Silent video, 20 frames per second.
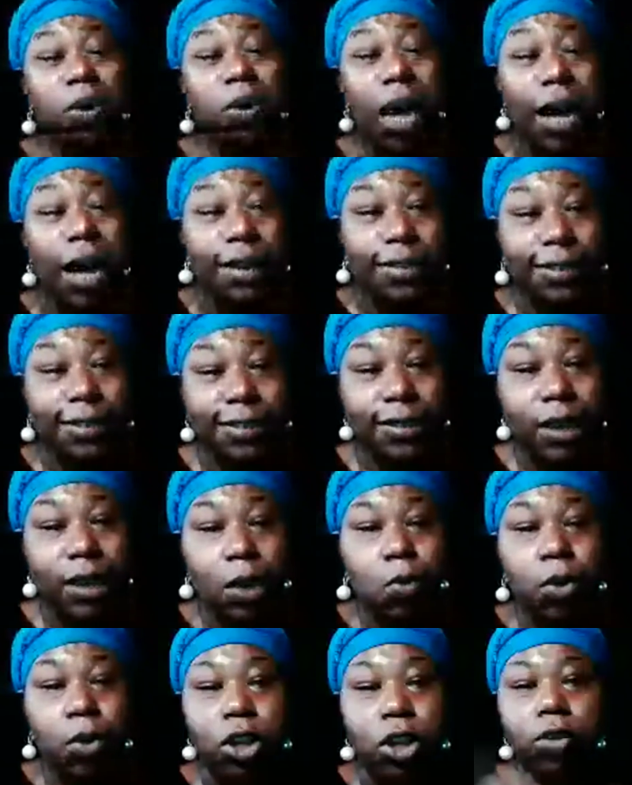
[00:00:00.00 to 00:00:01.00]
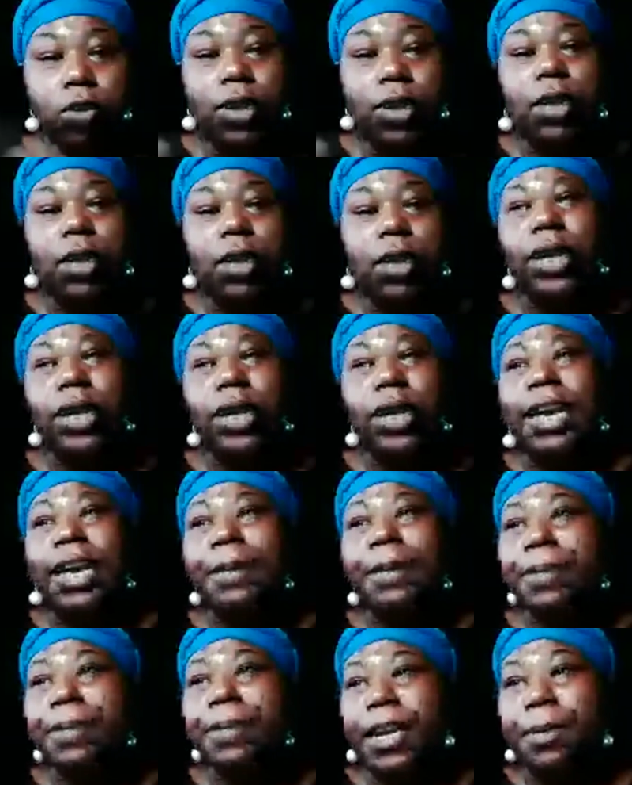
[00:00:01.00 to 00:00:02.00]
with us, when you dealing with
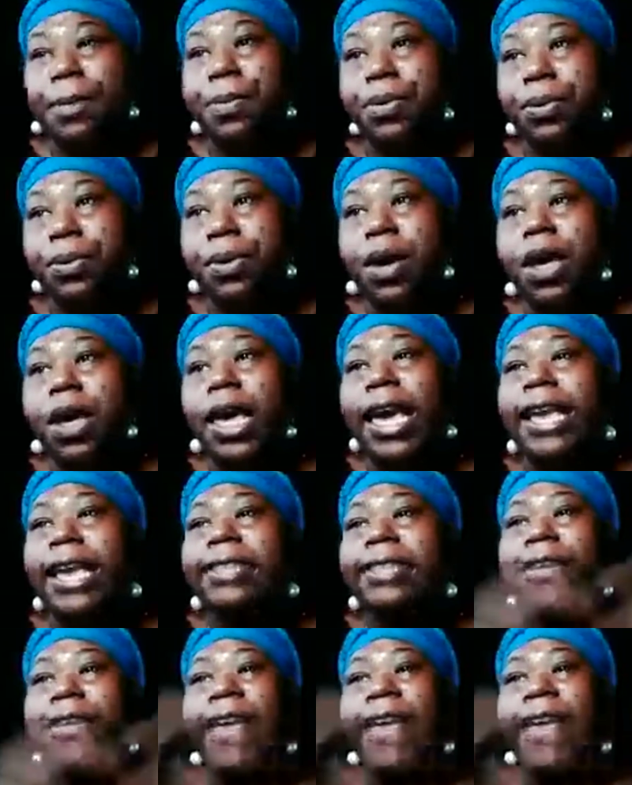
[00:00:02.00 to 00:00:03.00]
it people, it's